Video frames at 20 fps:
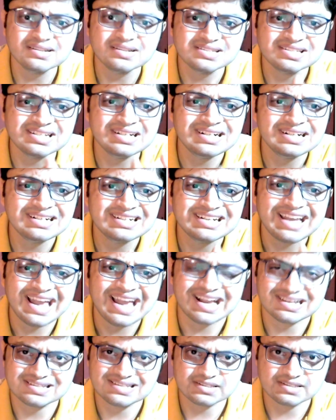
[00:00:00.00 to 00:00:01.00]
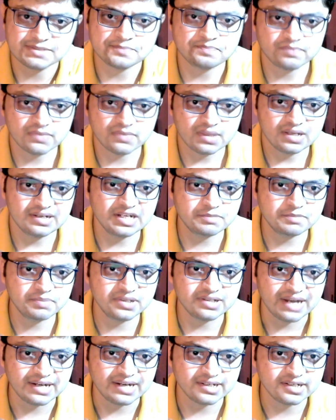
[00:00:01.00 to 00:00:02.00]
syntax? Let
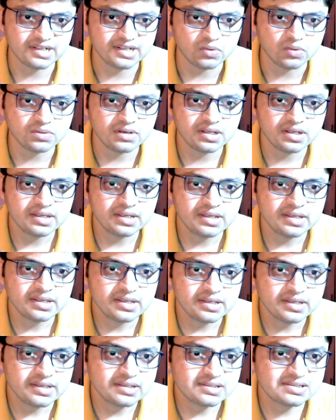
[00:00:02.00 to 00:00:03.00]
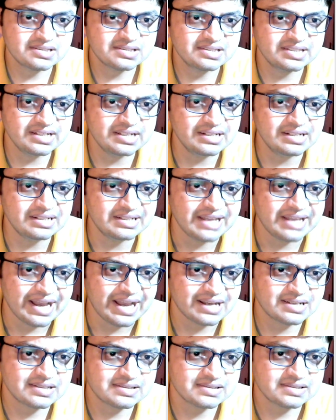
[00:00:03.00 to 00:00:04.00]
me write it down. Syntax